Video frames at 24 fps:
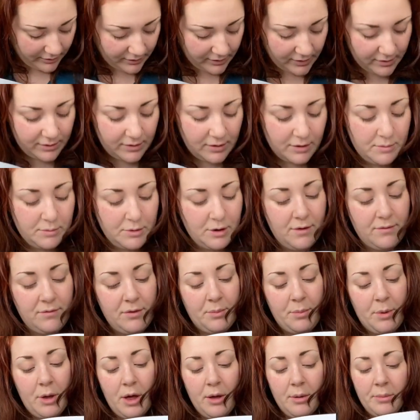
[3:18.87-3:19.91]
system, you have the
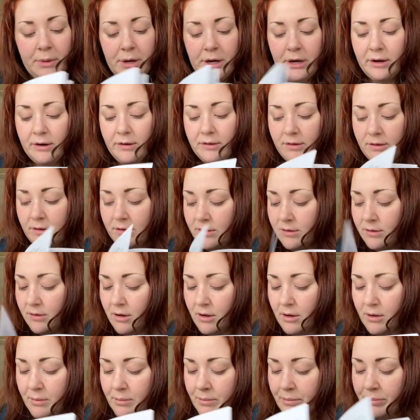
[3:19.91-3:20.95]
pulmonary
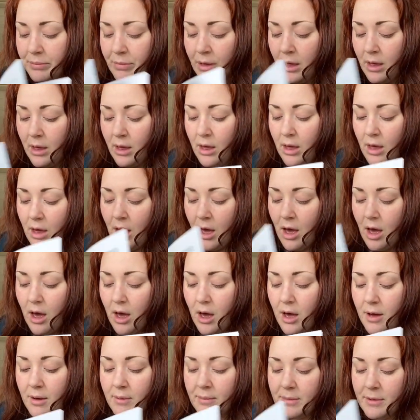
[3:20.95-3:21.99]
system.
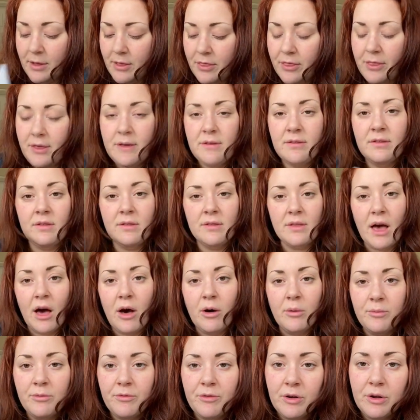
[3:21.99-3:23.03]
This is
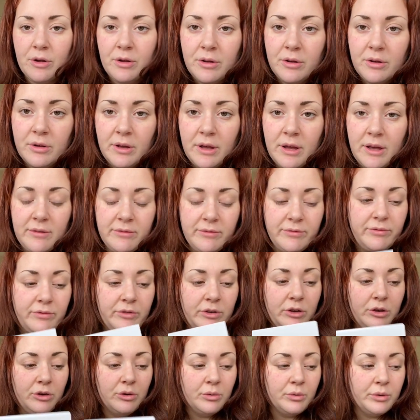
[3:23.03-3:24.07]
helpful if
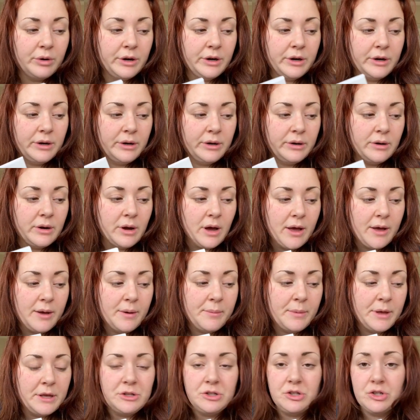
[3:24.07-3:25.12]
your
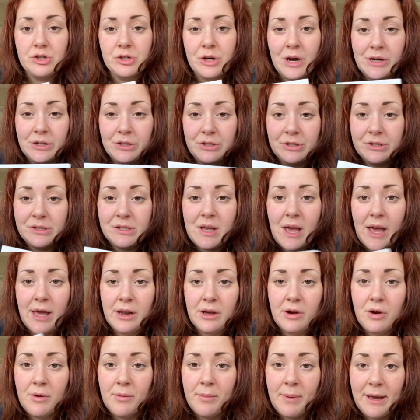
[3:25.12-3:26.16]
instructors kind
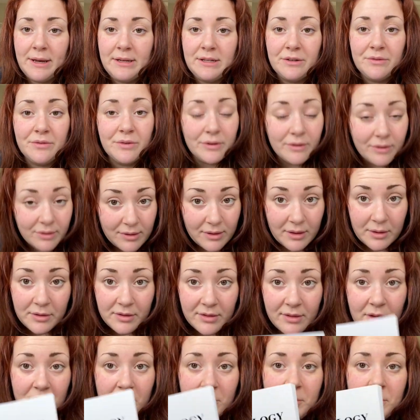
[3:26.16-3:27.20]
of go by different
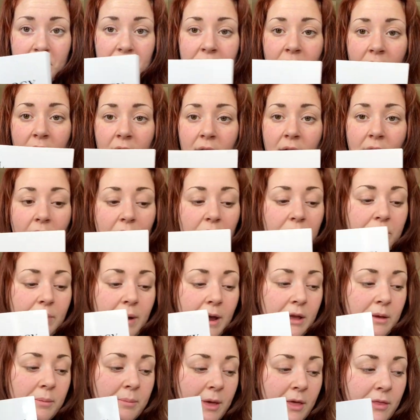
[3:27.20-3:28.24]
systems. I would
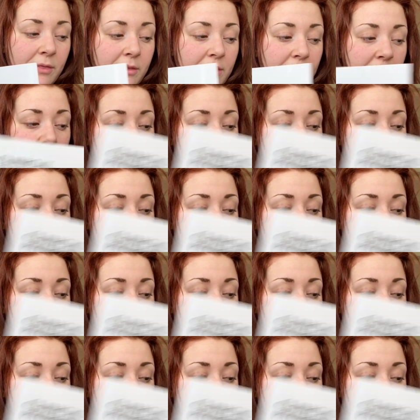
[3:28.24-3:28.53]
recommend this